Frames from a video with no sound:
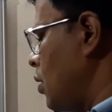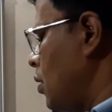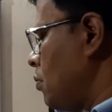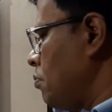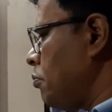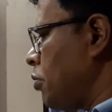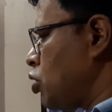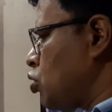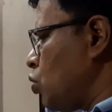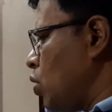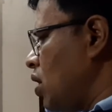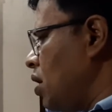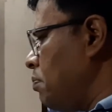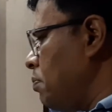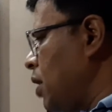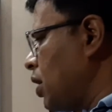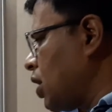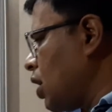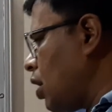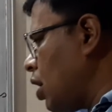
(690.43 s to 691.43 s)
between
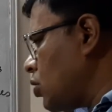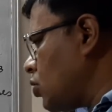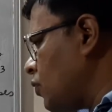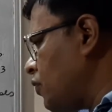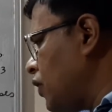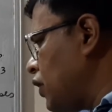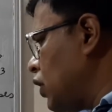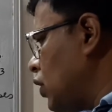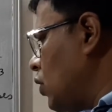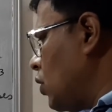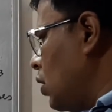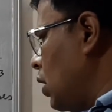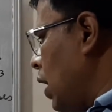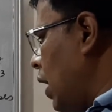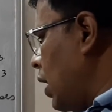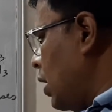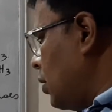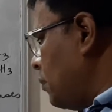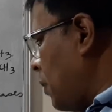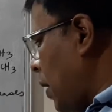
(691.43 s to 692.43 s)
metanitrophenol
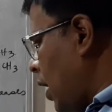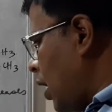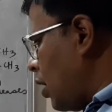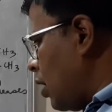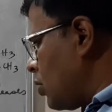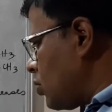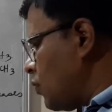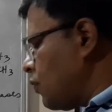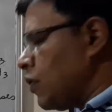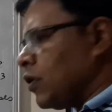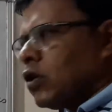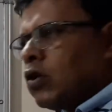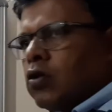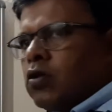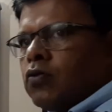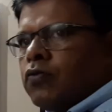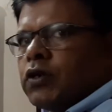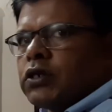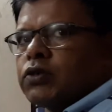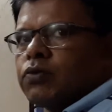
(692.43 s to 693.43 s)
and
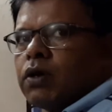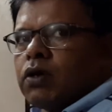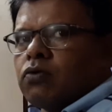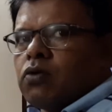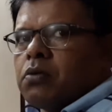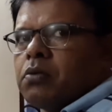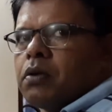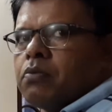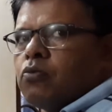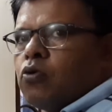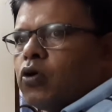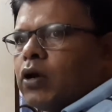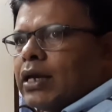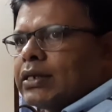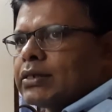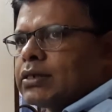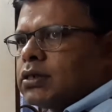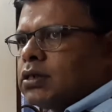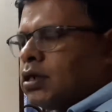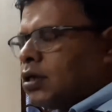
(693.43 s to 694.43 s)
para-nitrophenol, which one will be more
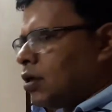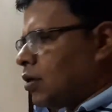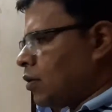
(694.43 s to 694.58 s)
acidic?